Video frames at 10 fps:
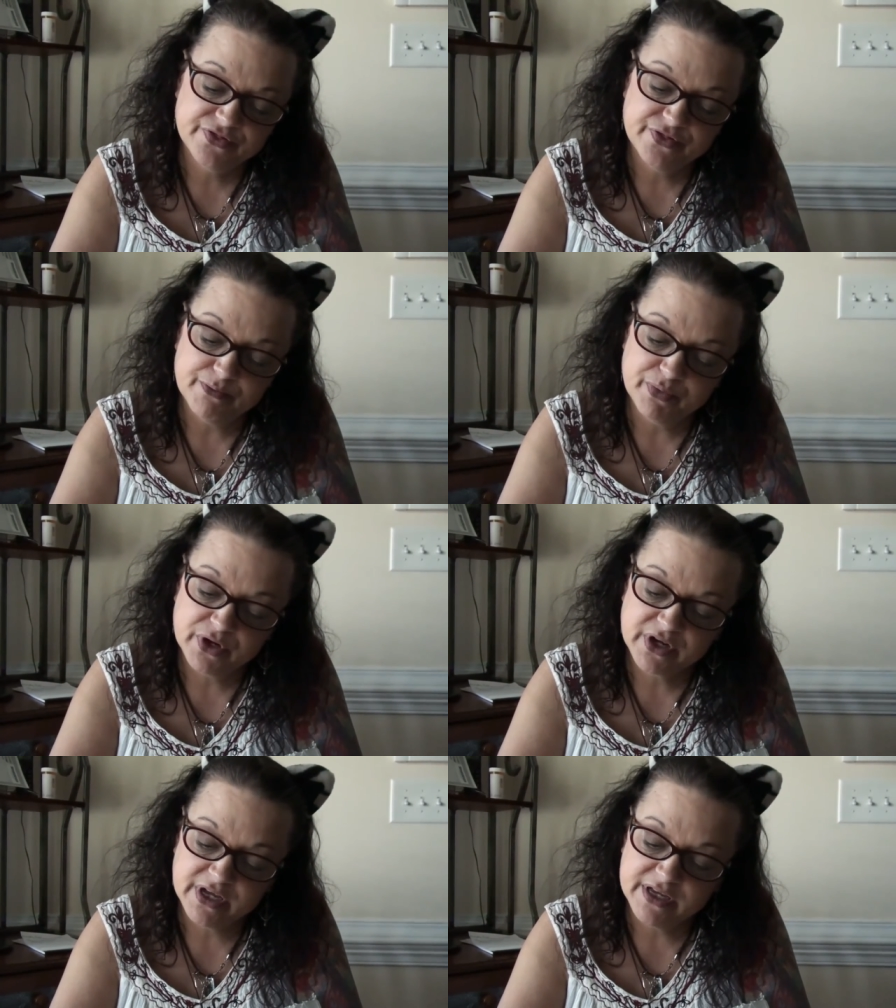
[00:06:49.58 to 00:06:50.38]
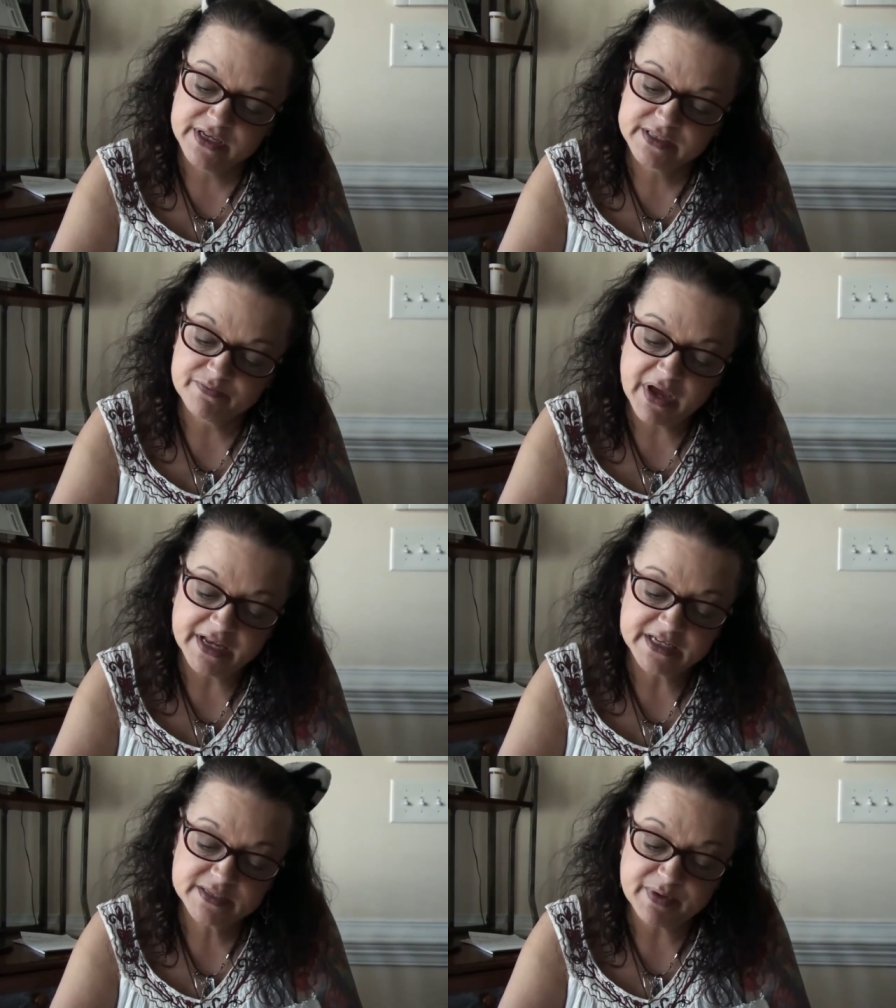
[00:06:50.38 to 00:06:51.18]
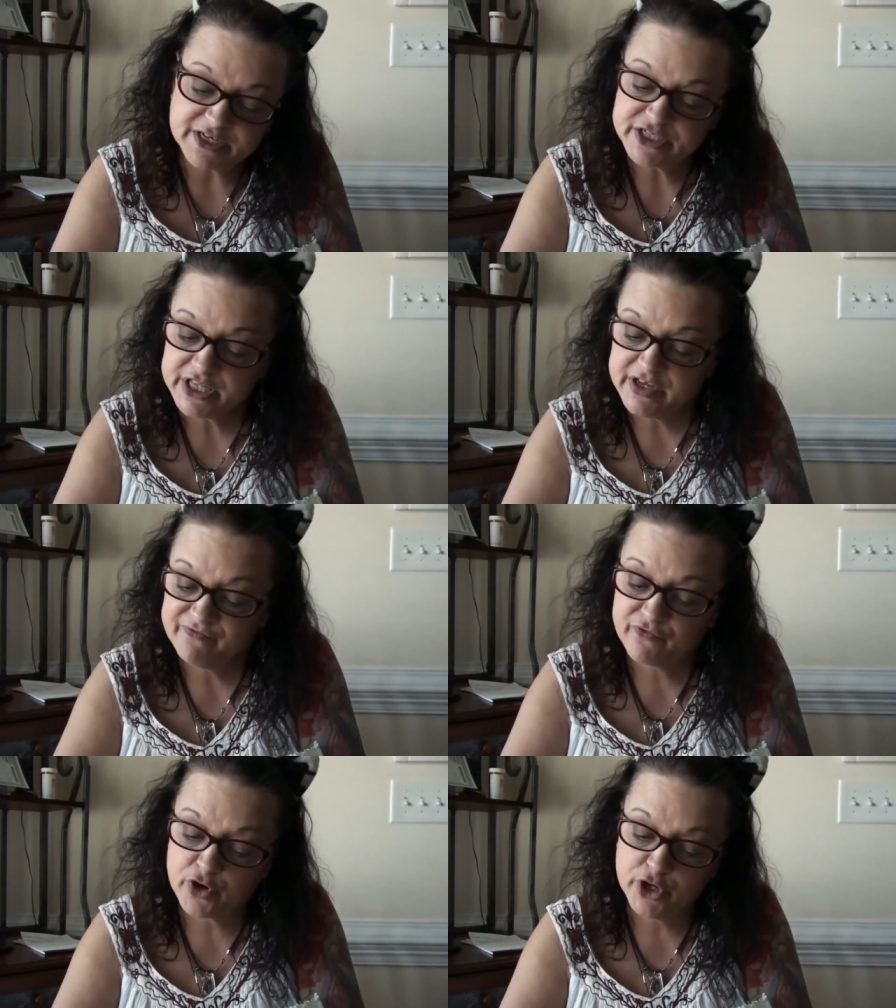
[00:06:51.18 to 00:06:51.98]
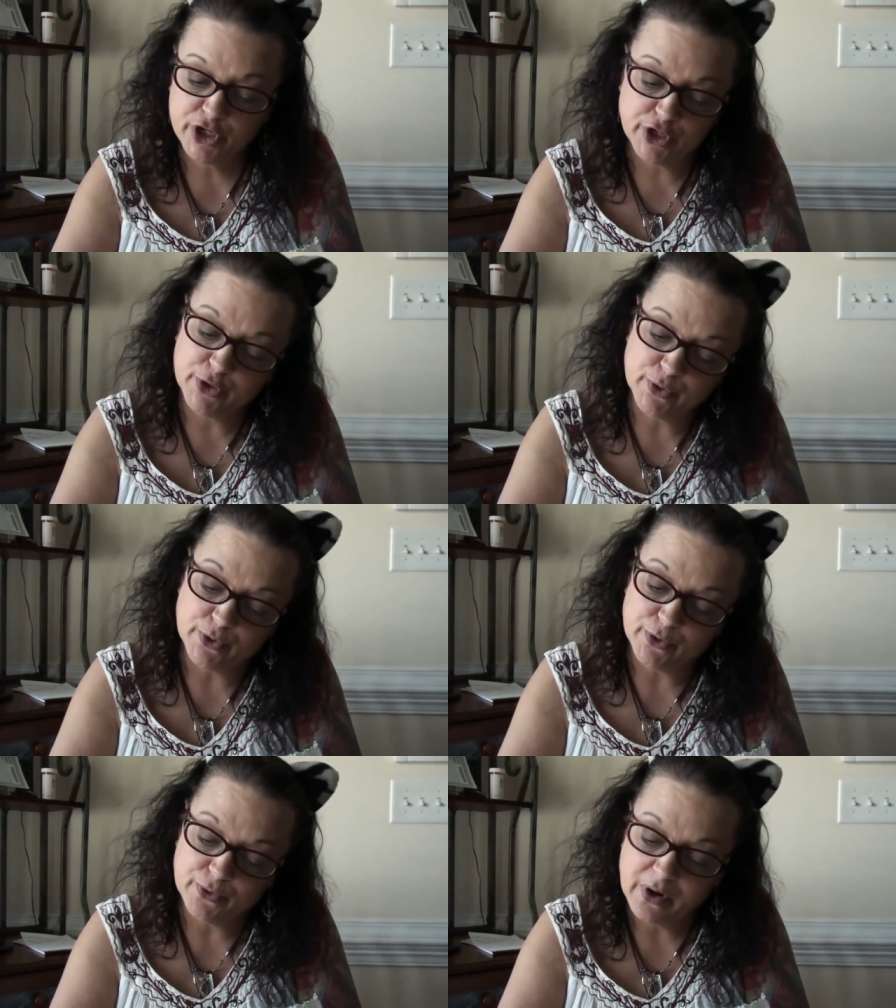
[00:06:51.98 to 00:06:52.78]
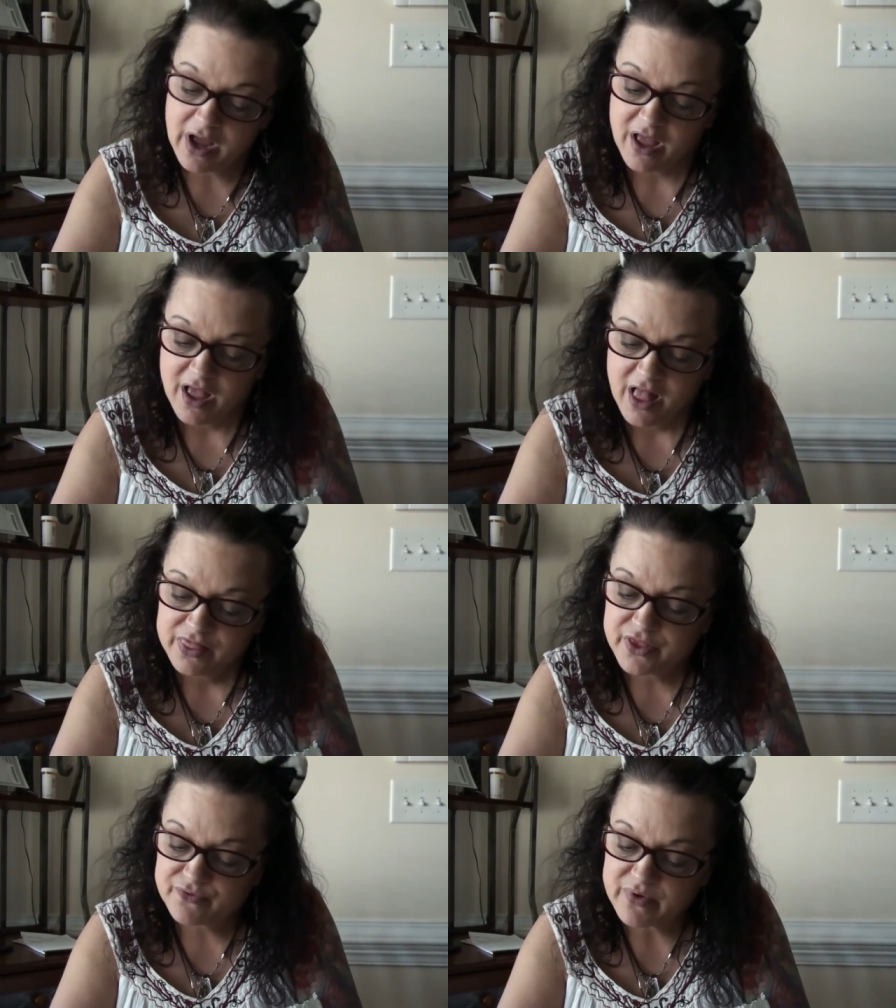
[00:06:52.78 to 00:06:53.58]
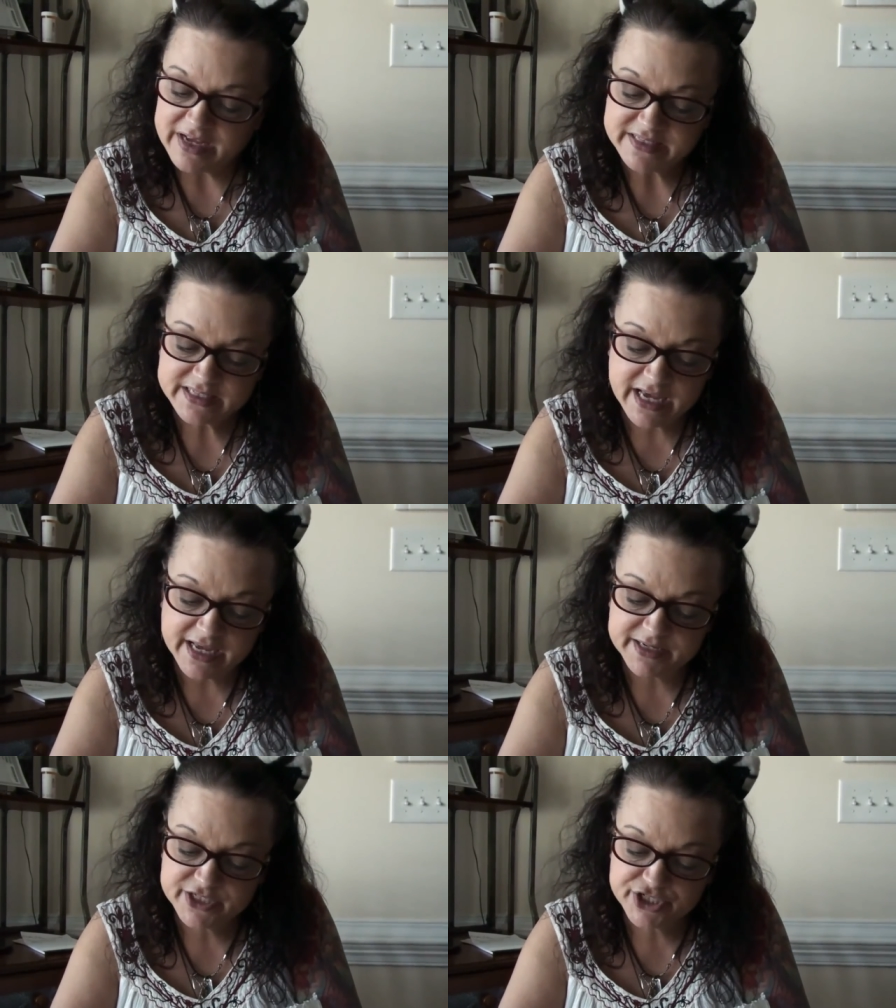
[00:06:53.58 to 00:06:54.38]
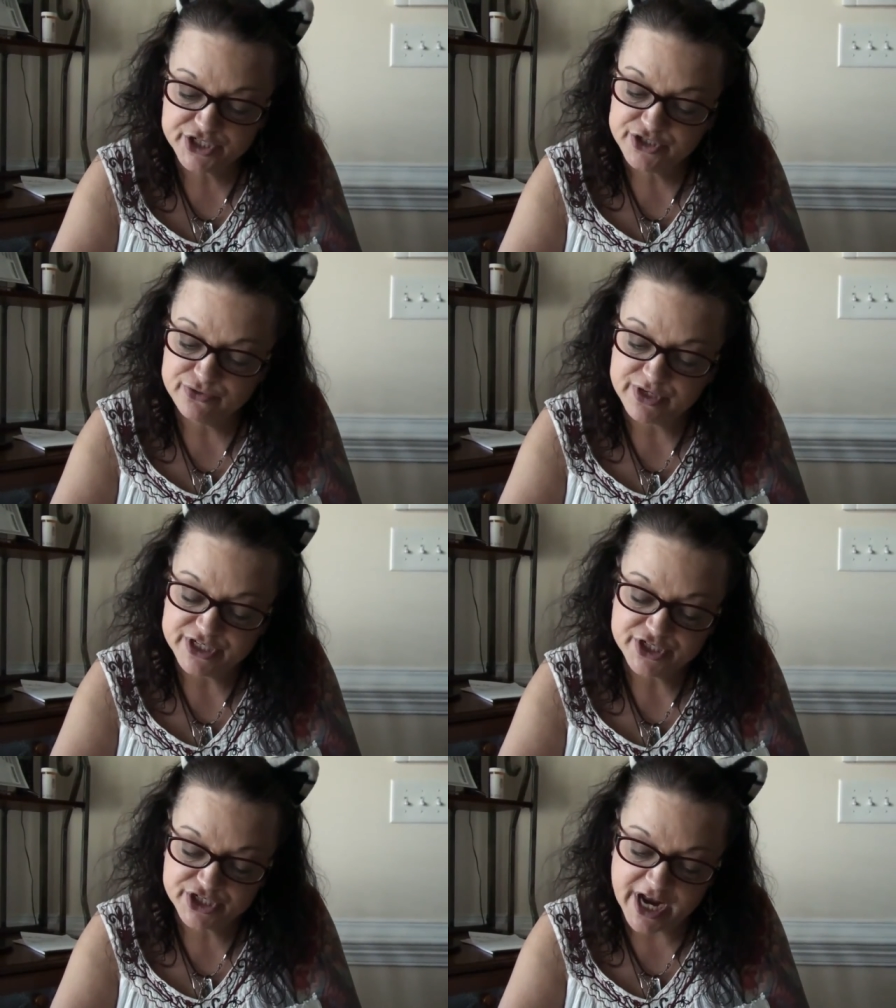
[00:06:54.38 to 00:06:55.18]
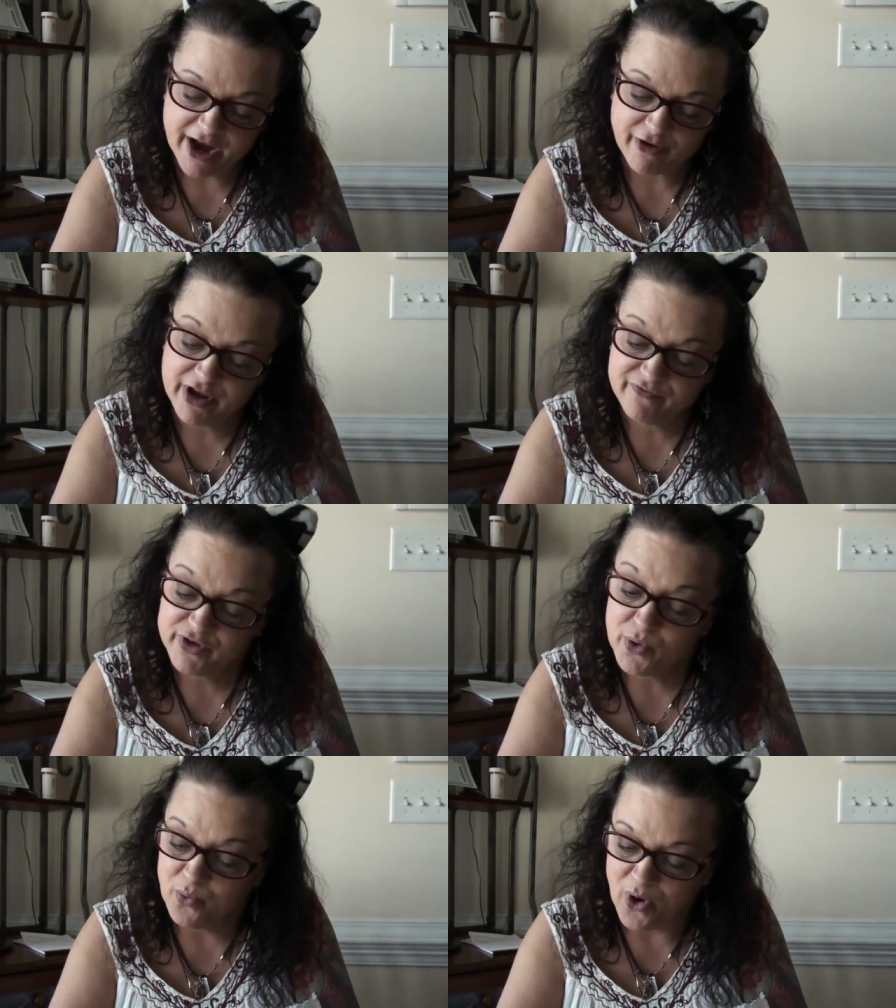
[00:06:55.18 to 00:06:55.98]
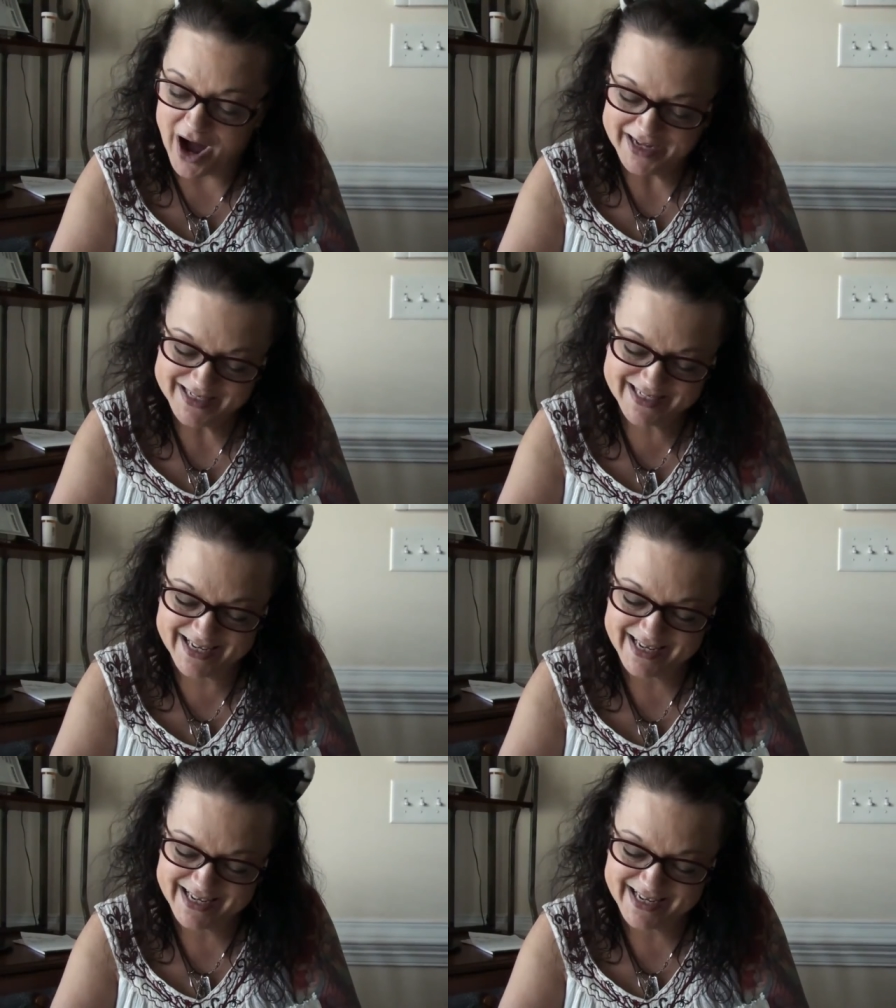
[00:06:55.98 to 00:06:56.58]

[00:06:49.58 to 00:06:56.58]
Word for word: The book is meant especially for you. The rest you can share if you want.